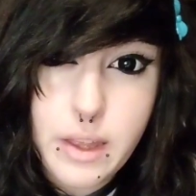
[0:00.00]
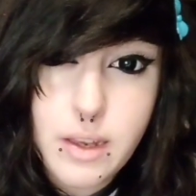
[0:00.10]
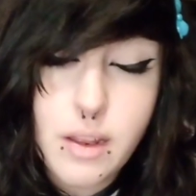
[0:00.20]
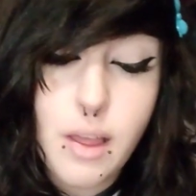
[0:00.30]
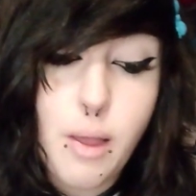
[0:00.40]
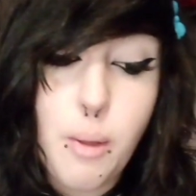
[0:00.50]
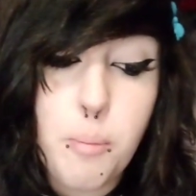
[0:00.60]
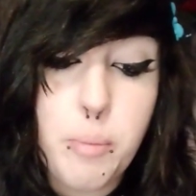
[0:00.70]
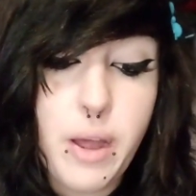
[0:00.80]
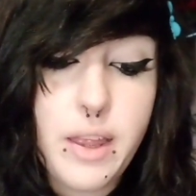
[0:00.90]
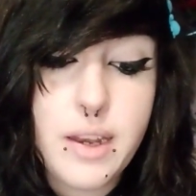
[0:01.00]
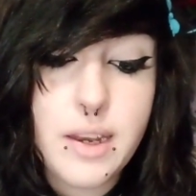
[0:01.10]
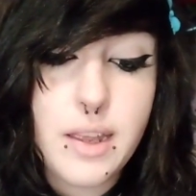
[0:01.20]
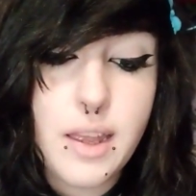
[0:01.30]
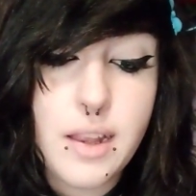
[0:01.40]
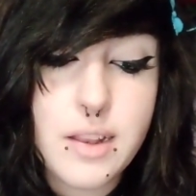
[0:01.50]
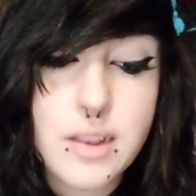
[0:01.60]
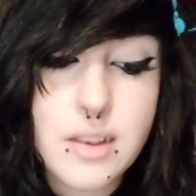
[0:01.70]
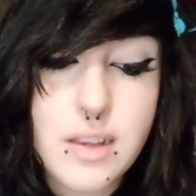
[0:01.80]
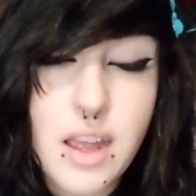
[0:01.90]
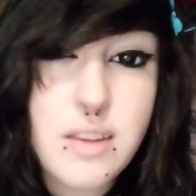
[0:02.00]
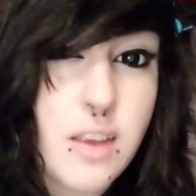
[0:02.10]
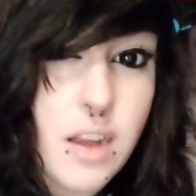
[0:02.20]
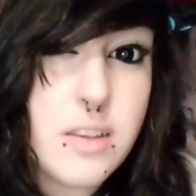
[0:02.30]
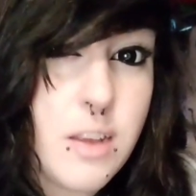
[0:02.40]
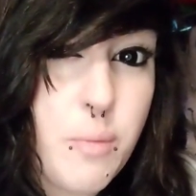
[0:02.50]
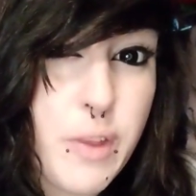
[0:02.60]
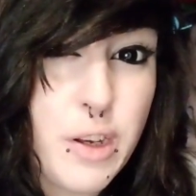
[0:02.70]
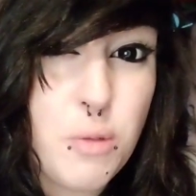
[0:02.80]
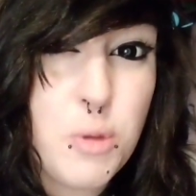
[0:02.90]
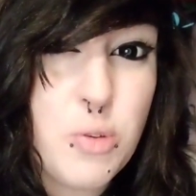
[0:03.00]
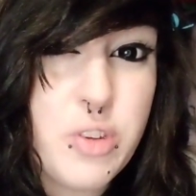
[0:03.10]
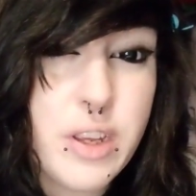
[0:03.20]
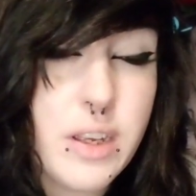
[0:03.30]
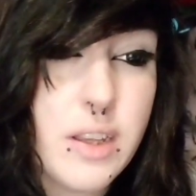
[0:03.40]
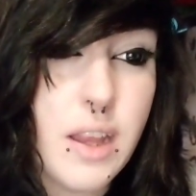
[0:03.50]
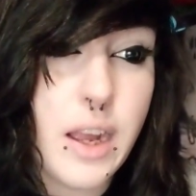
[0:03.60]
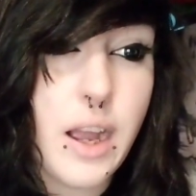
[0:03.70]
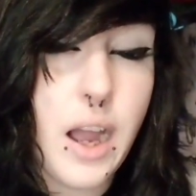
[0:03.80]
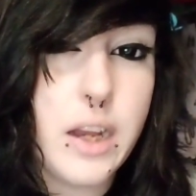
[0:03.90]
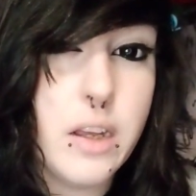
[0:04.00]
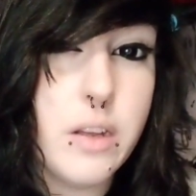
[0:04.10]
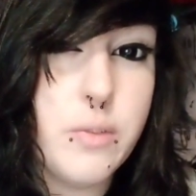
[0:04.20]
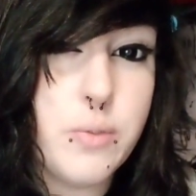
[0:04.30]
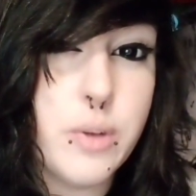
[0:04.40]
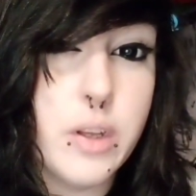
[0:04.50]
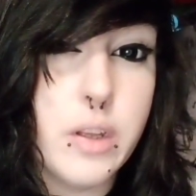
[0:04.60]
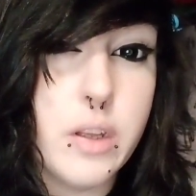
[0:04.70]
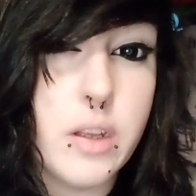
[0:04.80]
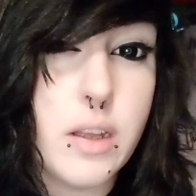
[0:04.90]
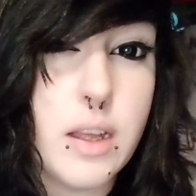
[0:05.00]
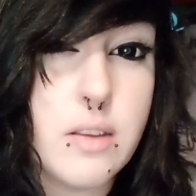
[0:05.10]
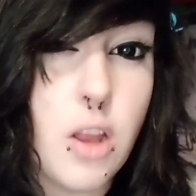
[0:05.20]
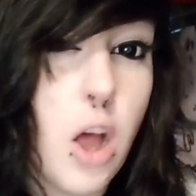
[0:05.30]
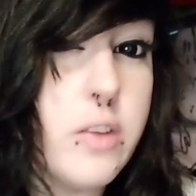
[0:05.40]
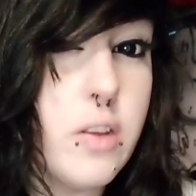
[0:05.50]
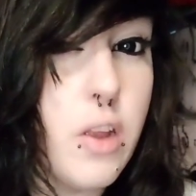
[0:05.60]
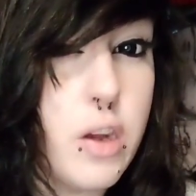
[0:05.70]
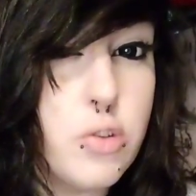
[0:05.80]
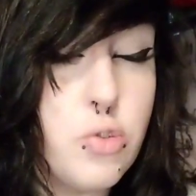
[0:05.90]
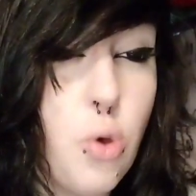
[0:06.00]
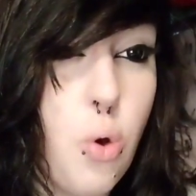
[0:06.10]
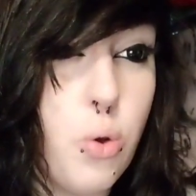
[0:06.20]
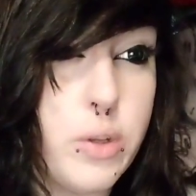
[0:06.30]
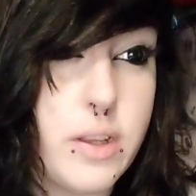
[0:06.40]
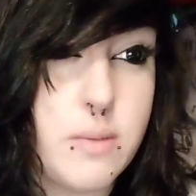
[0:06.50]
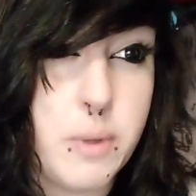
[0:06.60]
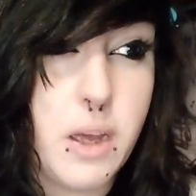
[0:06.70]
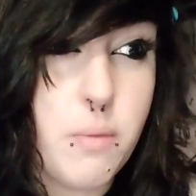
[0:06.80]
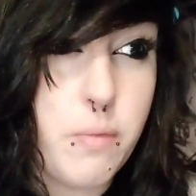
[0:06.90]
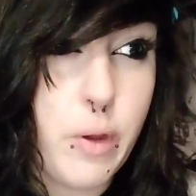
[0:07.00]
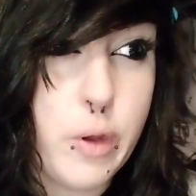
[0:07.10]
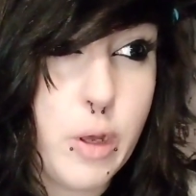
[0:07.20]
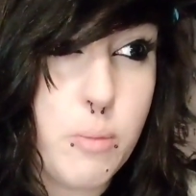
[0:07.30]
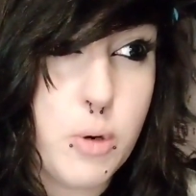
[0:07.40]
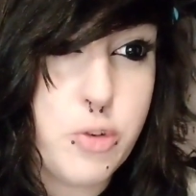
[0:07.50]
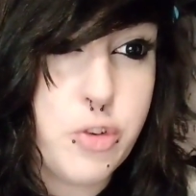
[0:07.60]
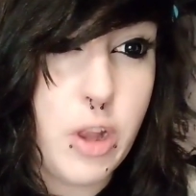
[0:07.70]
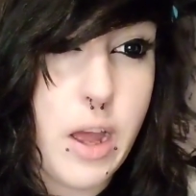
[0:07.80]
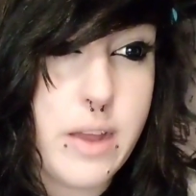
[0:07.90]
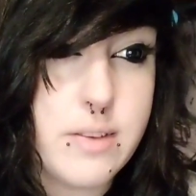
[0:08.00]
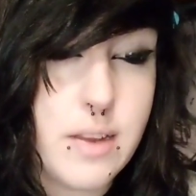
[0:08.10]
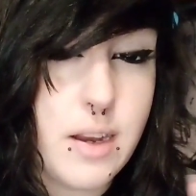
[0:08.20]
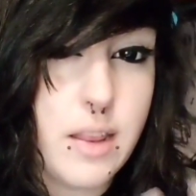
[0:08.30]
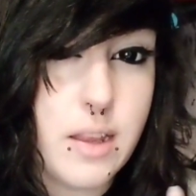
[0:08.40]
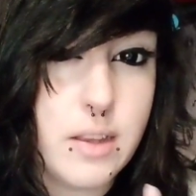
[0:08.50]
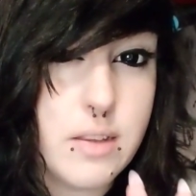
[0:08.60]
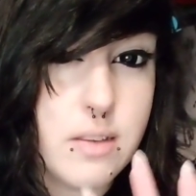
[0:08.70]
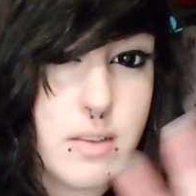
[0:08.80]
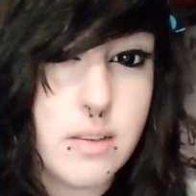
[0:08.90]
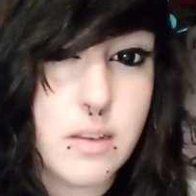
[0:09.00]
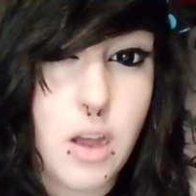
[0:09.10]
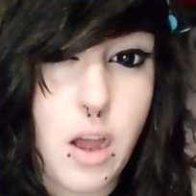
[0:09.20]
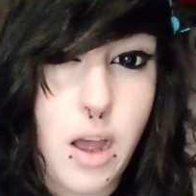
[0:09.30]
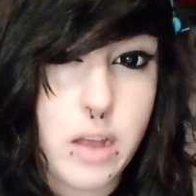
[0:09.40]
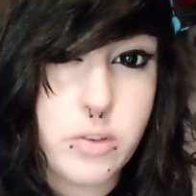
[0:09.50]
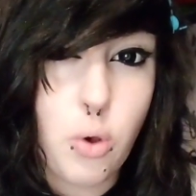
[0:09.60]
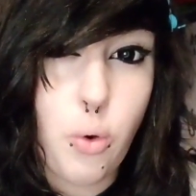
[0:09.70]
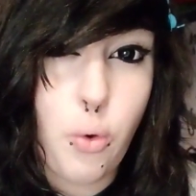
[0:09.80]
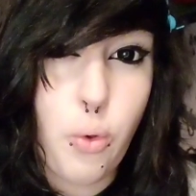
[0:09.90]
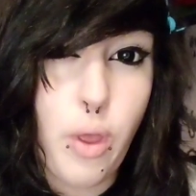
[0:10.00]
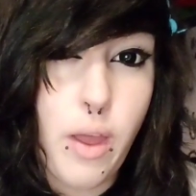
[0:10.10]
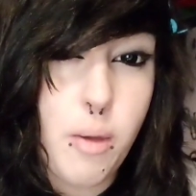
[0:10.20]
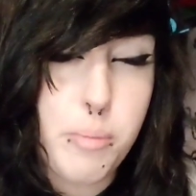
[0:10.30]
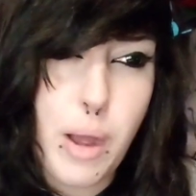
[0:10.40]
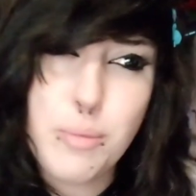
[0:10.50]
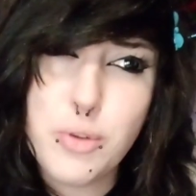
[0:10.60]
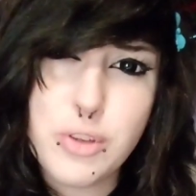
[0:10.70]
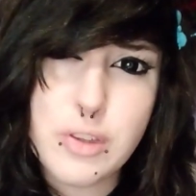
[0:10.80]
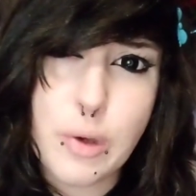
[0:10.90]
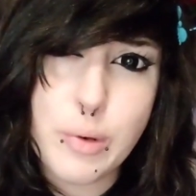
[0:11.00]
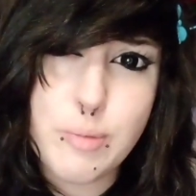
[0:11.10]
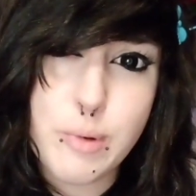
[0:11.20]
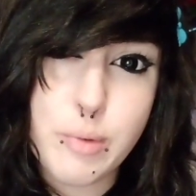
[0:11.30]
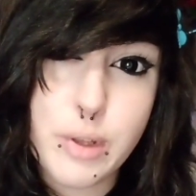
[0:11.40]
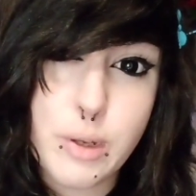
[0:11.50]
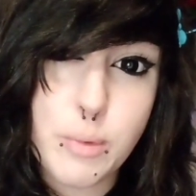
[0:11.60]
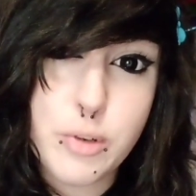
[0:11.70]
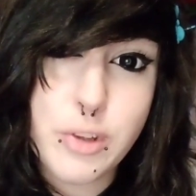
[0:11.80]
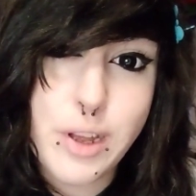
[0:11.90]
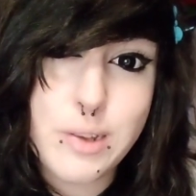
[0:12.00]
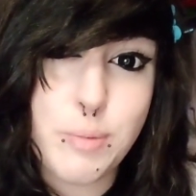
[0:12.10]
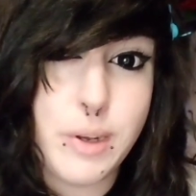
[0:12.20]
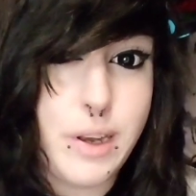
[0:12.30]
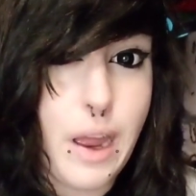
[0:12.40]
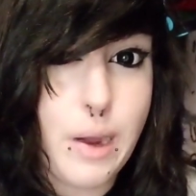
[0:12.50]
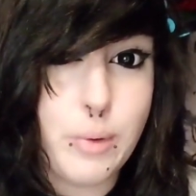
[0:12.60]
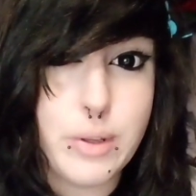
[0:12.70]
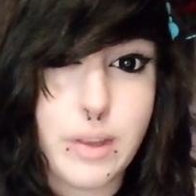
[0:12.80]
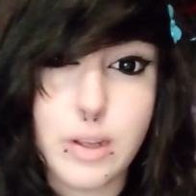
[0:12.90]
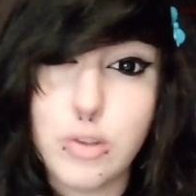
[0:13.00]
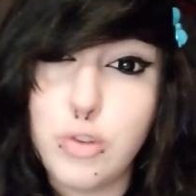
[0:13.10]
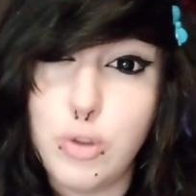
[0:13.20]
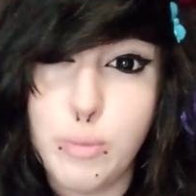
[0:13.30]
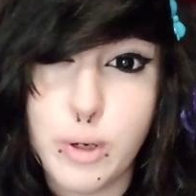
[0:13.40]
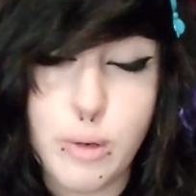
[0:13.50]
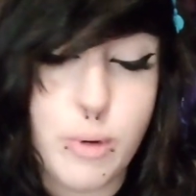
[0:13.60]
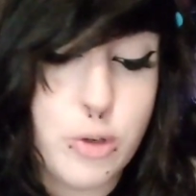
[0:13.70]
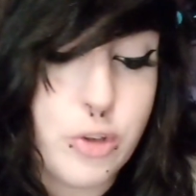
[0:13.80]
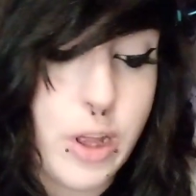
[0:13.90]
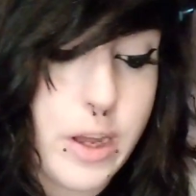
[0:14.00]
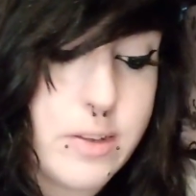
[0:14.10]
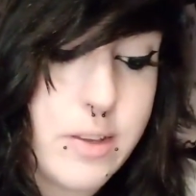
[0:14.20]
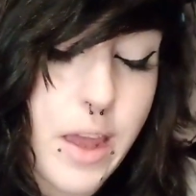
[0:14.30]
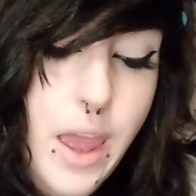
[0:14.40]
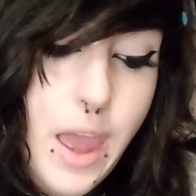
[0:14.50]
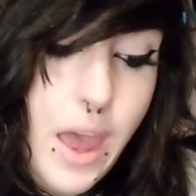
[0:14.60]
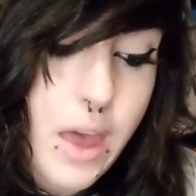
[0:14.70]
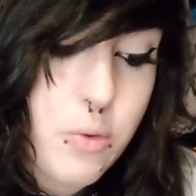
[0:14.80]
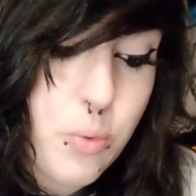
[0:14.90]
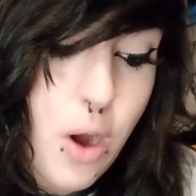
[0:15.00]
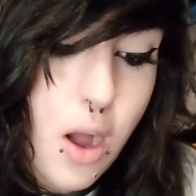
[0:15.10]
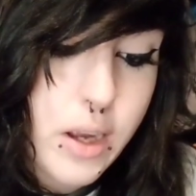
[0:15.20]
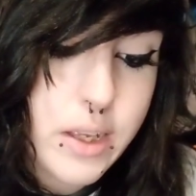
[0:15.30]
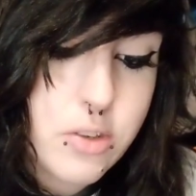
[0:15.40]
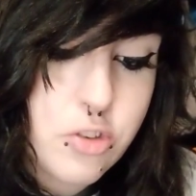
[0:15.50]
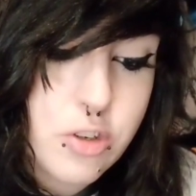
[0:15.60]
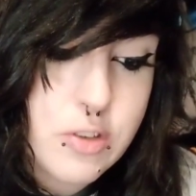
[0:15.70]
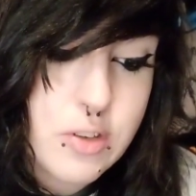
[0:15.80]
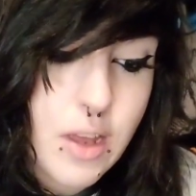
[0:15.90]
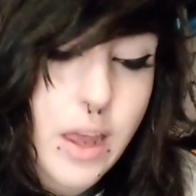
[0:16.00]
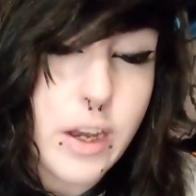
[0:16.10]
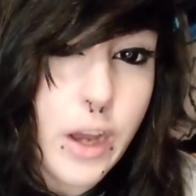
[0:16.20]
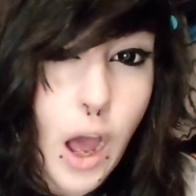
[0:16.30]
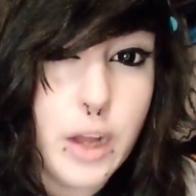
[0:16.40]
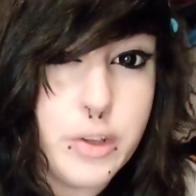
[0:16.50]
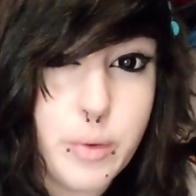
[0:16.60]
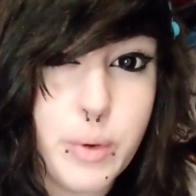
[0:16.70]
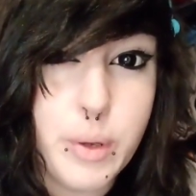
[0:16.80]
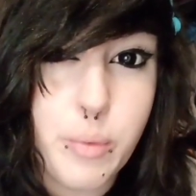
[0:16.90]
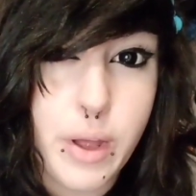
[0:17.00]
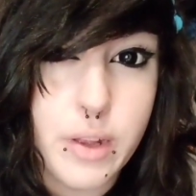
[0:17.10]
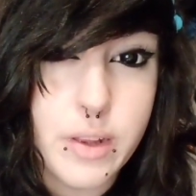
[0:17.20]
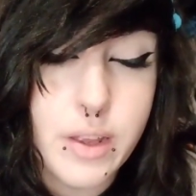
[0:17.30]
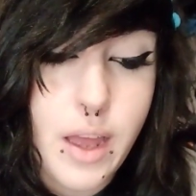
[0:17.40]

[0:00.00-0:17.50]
it. But it's done something to music that it's lost a lot of soul. It's become very commercialized, and I think this is, as a whole, pop music's always been really commercialized, but now it's super commercialized, and rock is just not doing well.